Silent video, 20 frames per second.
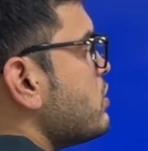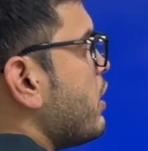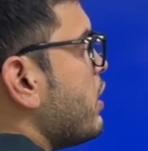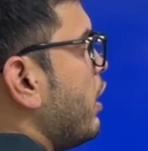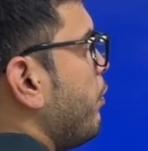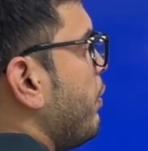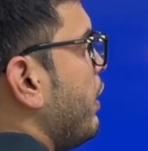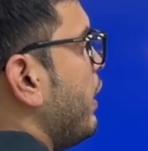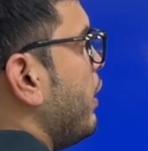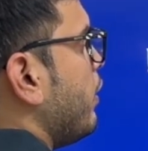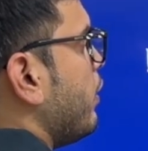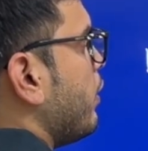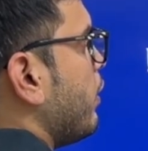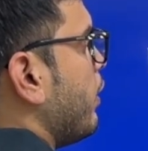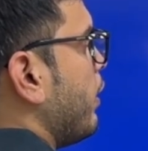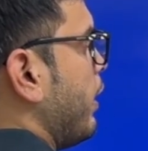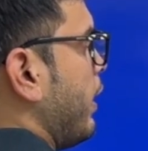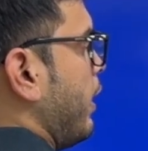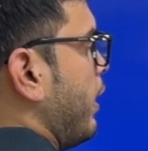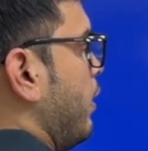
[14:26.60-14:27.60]
side being
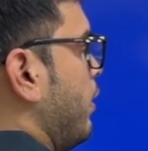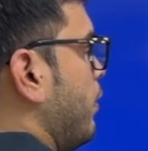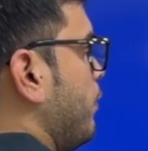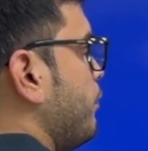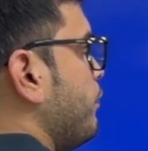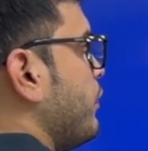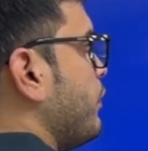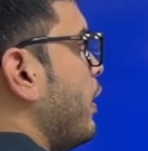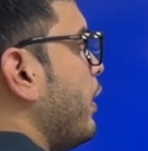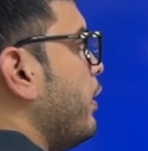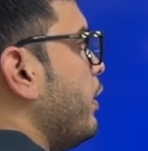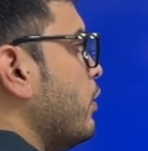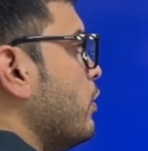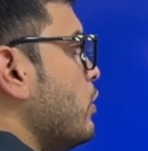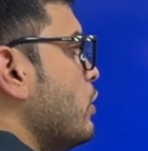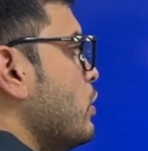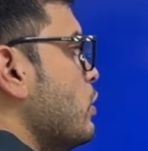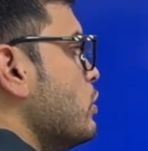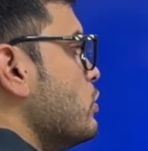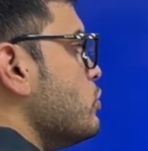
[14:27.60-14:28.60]
L. Right.
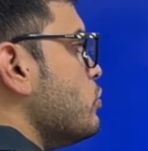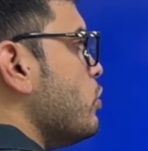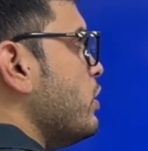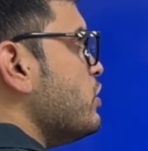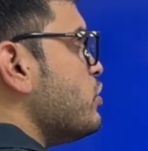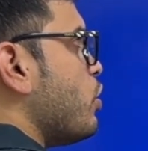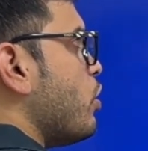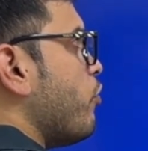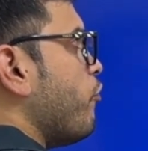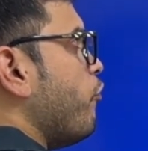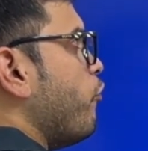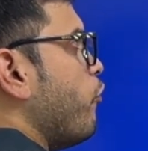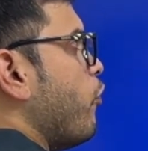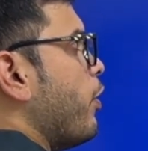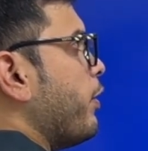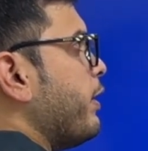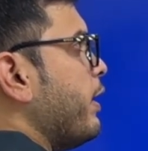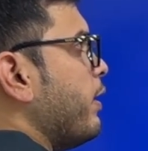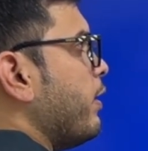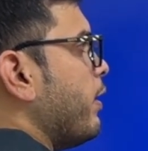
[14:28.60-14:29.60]
So instead of
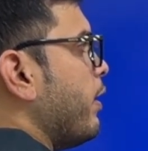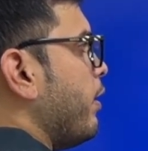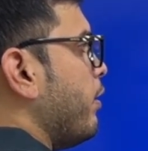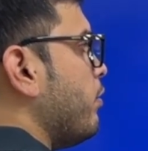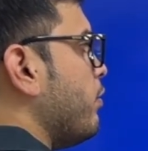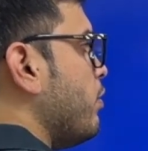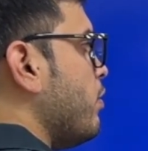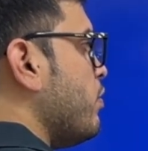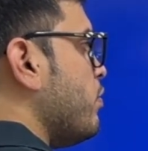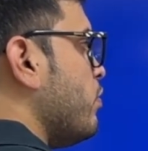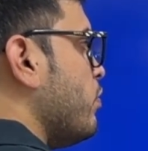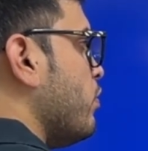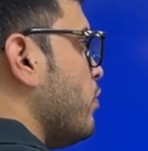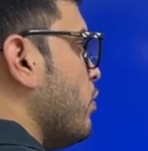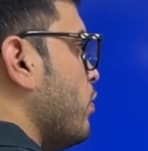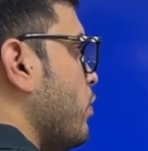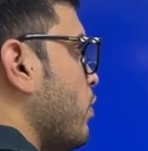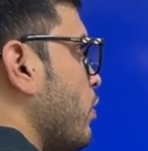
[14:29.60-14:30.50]
walking like this,